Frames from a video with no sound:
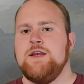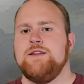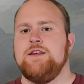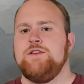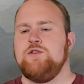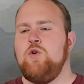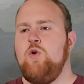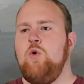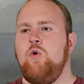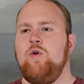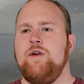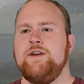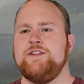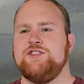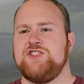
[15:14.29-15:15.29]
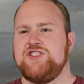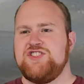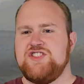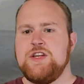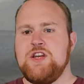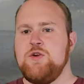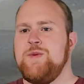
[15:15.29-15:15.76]
These orange
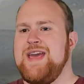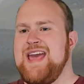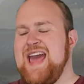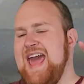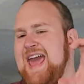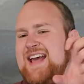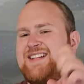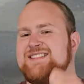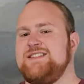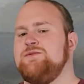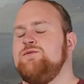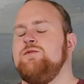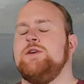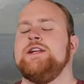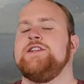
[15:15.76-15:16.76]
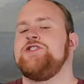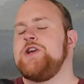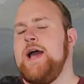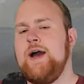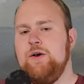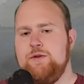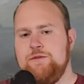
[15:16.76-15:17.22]
sinewy hands that reach
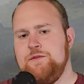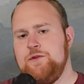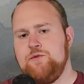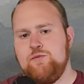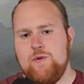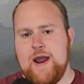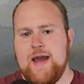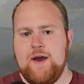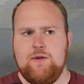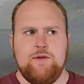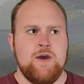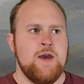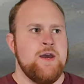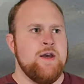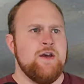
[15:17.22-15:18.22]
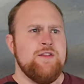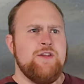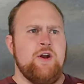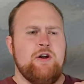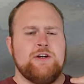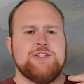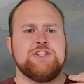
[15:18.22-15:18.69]
out of the ground.
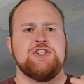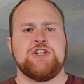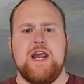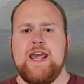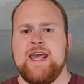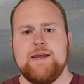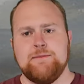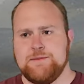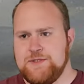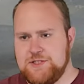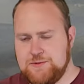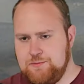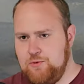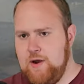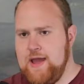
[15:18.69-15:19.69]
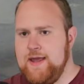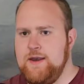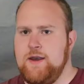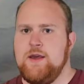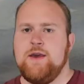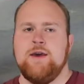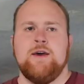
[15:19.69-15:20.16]
There are shame spren,
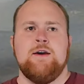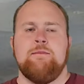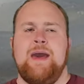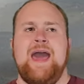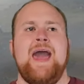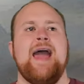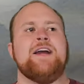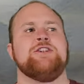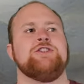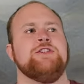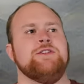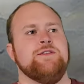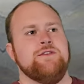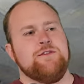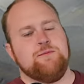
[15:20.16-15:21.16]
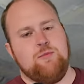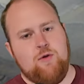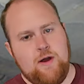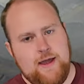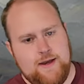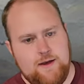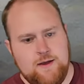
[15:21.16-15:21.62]
passion
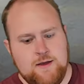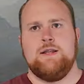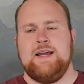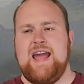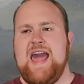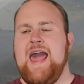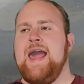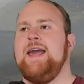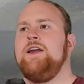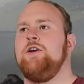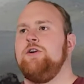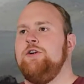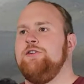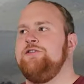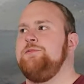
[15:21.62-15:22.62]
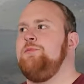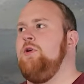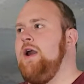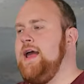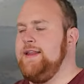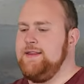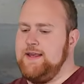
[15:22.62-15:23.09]
spren, anger
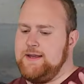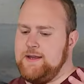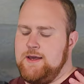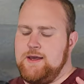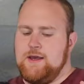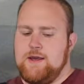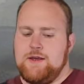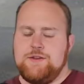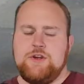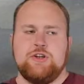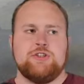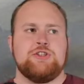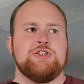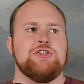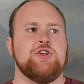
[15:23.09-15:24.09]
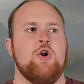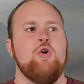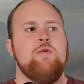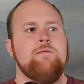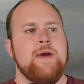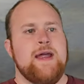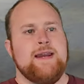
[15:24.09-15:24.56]
spren. Like there's so
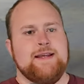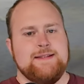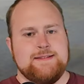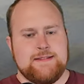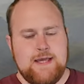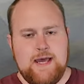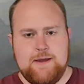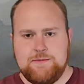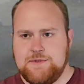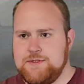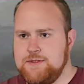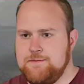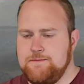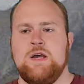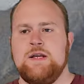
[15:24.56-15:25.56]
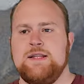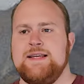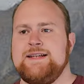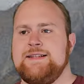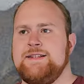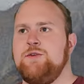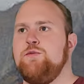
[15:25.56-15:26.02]
many types.
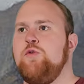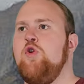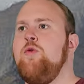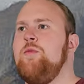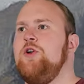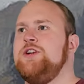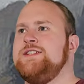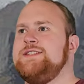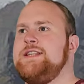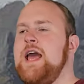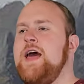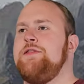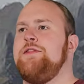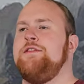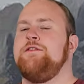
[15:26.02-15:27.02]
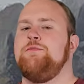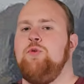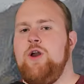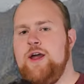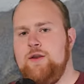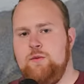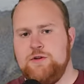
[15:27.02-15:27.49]
Like the rumored death
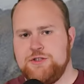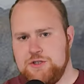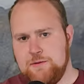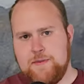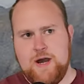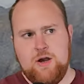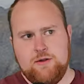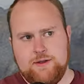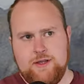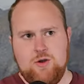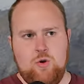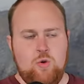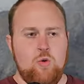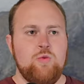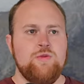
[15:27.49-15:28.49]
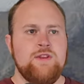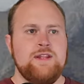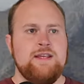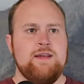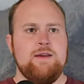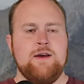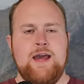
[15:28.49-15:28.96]
spren, which you're apparently
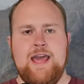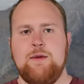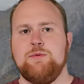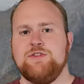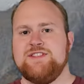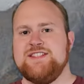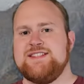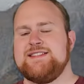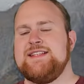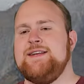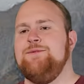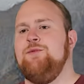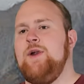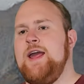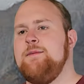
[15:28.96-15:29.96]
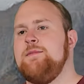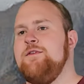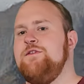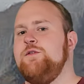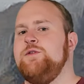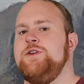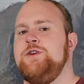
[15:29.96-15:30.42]
only able to see right
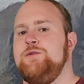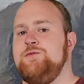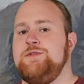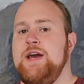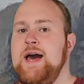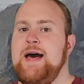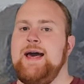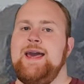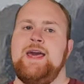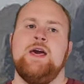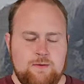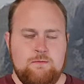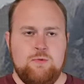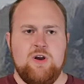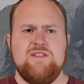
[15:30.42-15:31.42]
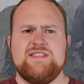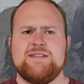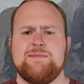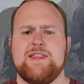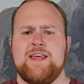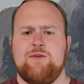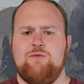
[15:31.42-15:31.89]
before you die. Or even
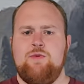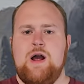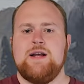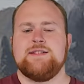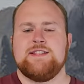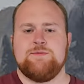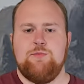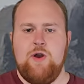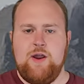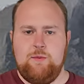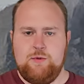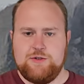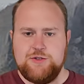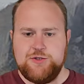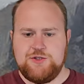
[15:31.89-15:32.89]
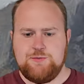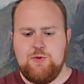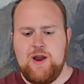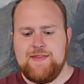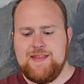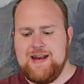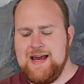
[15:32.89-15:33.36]
something like rot spren, which are
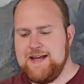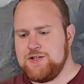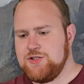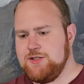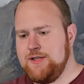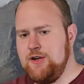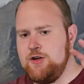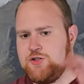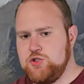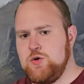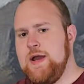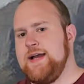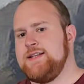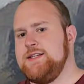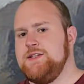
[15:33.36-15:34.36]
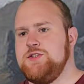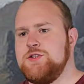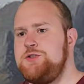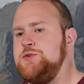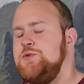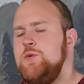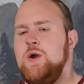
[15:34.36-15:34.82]
spren that actually are attracted
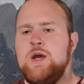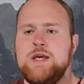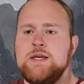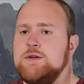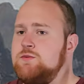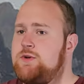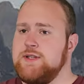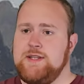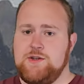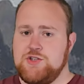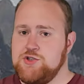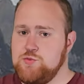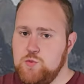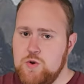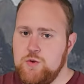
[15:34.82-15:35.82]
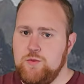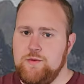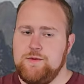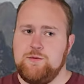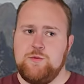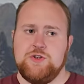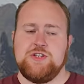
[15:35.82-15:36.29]
to religious
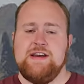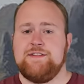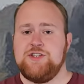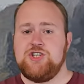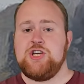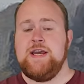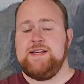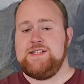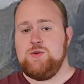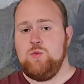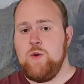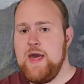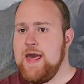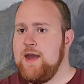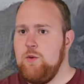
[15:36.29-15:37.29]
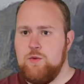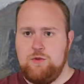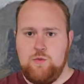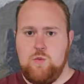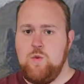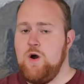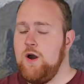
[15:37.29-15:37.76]
wounds, which you have to chase away with
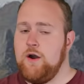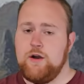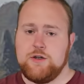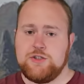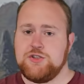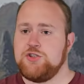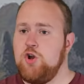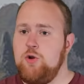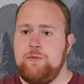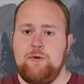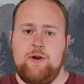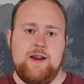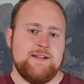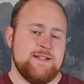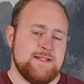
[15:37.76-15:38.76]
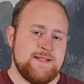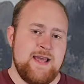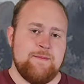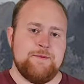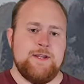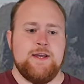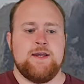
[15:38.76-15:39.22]
water, soap, or
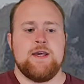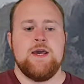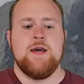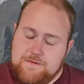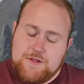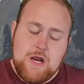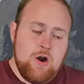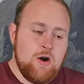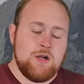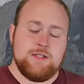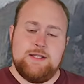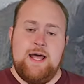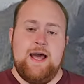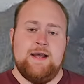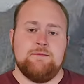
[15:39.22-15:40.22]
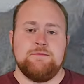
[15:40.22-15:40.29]
antiseptic. There are a lot.